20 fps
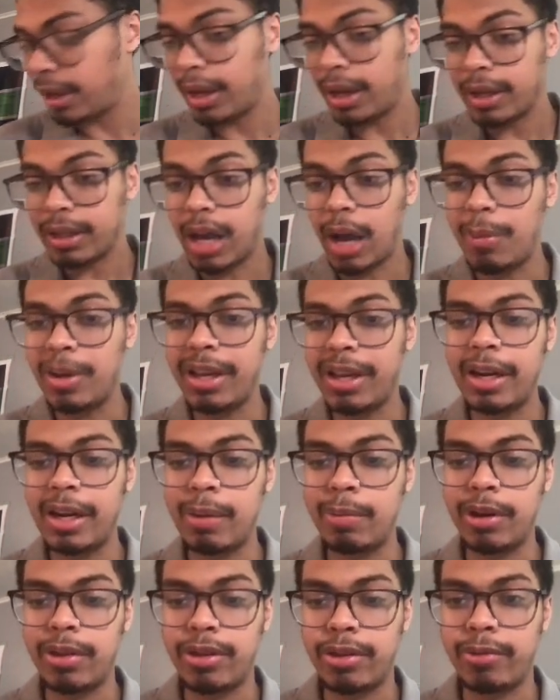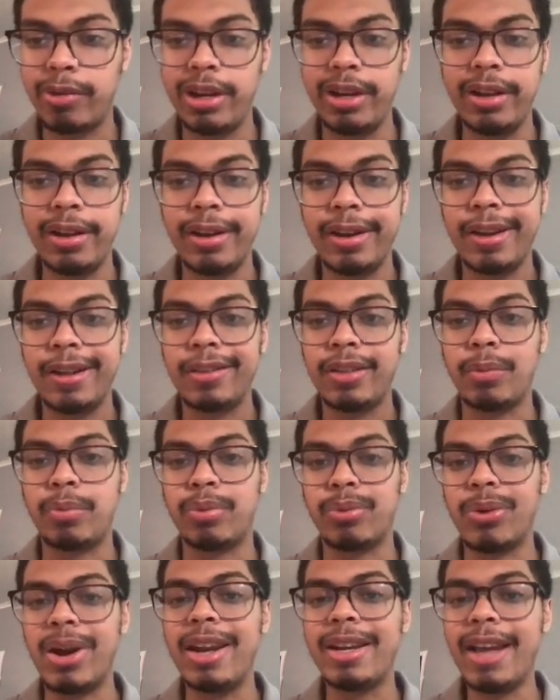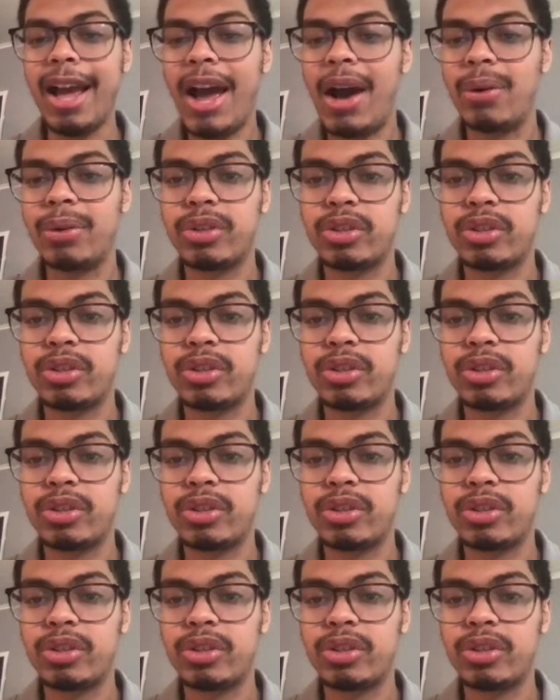Coming in at number three, the breakout